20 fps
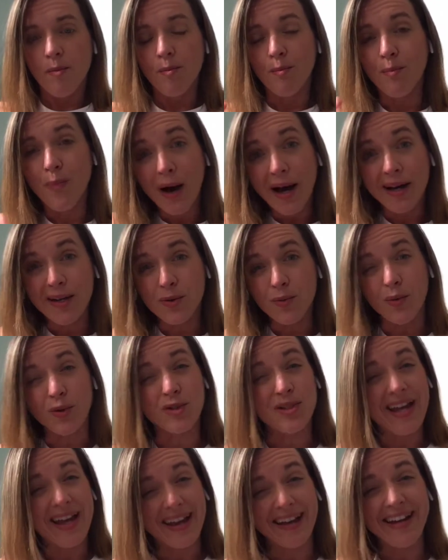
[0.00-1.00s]
But we're
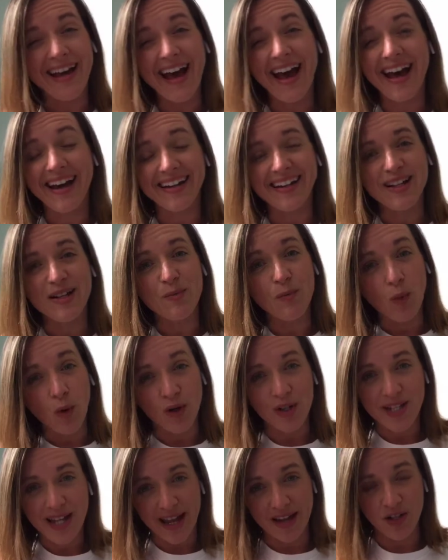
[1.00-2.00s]
going to add more
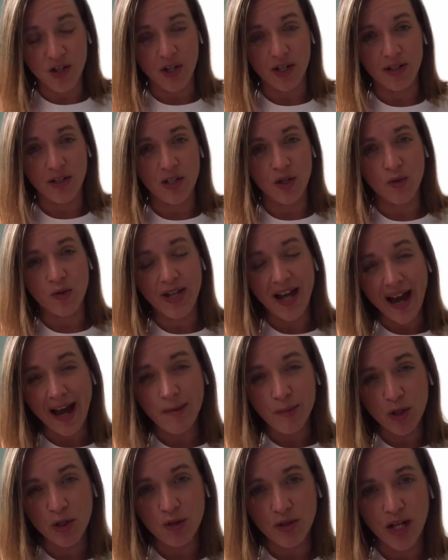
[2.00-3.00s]
tension. So time
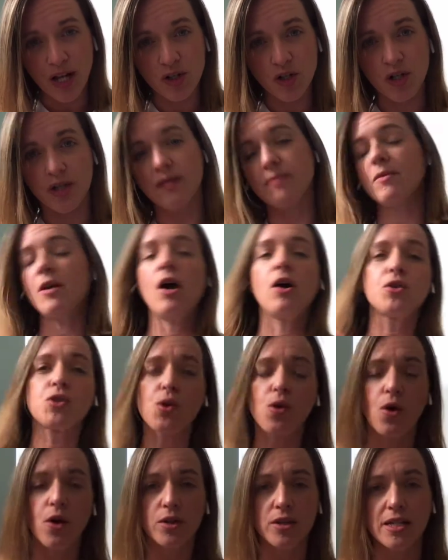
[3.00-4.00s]
under tension, also
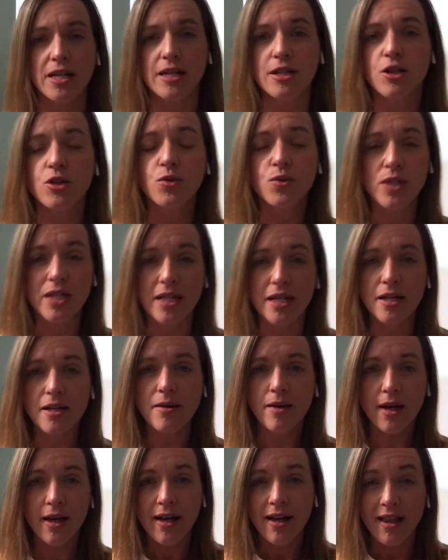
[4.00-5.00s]
called TUT.
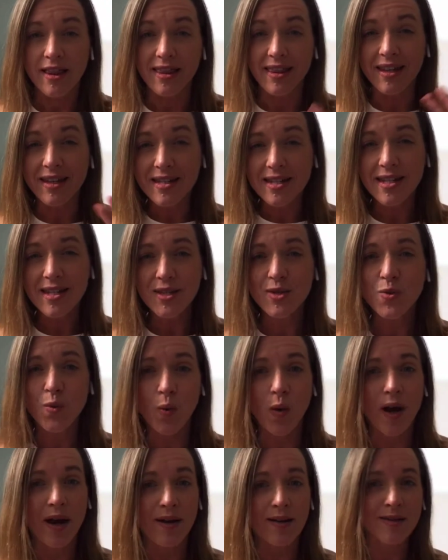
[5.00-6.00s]
This is
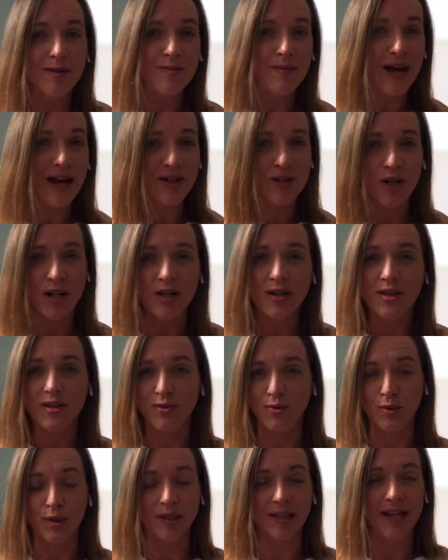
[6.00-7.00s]
where the magic
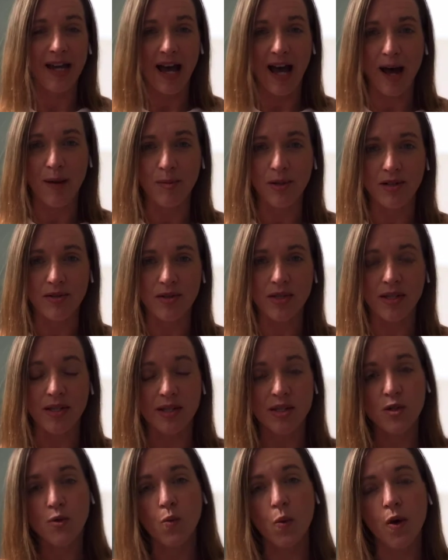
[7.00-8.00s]
really happens.
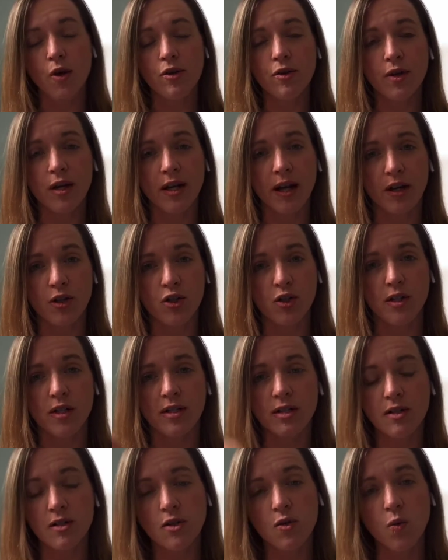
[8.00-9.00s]
This is where you can
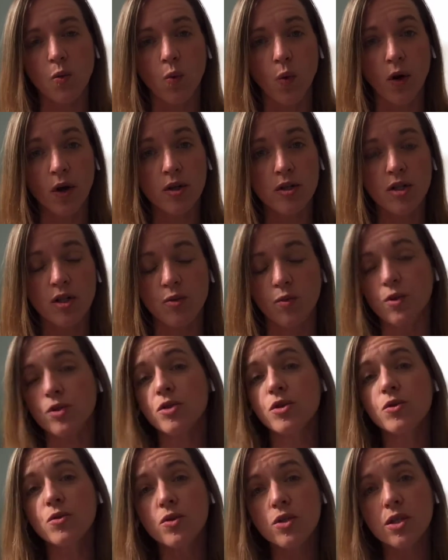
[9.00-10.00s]
actually work to
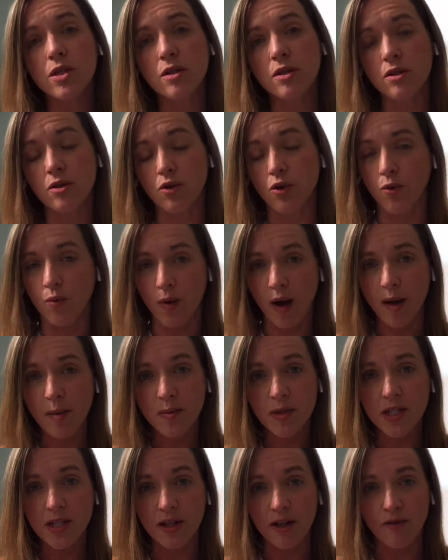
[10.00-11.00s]
reduce your
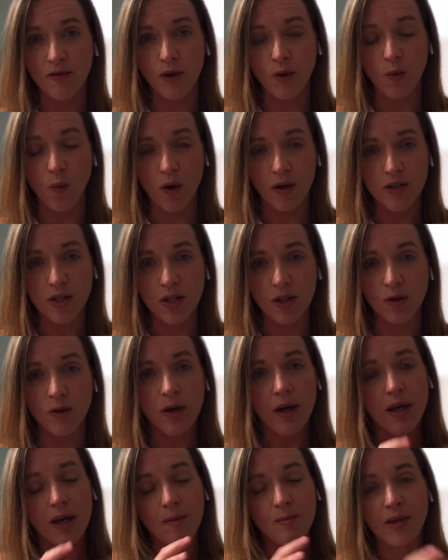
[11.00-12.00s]
reps if you want to,
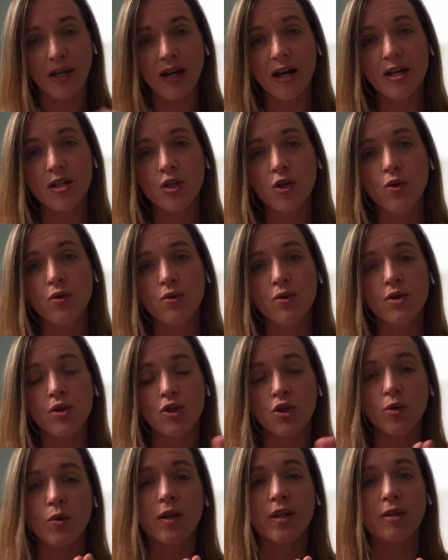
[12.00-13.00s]
because you're
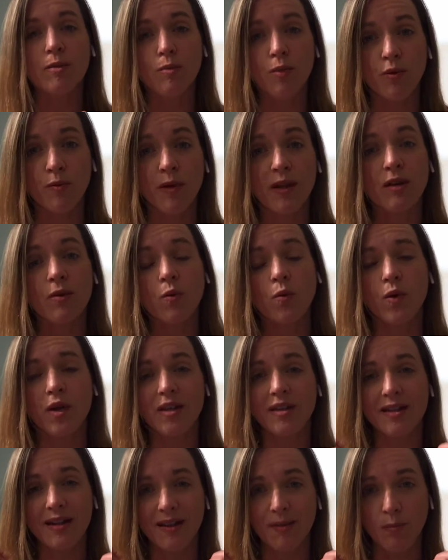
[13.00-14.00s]
doing the movement with
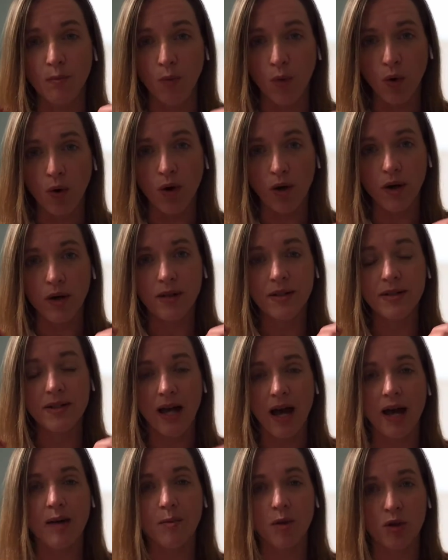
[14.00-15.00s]
more
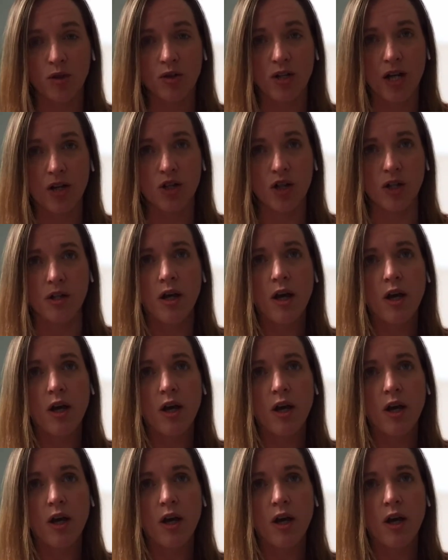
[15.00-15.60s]
time under tension.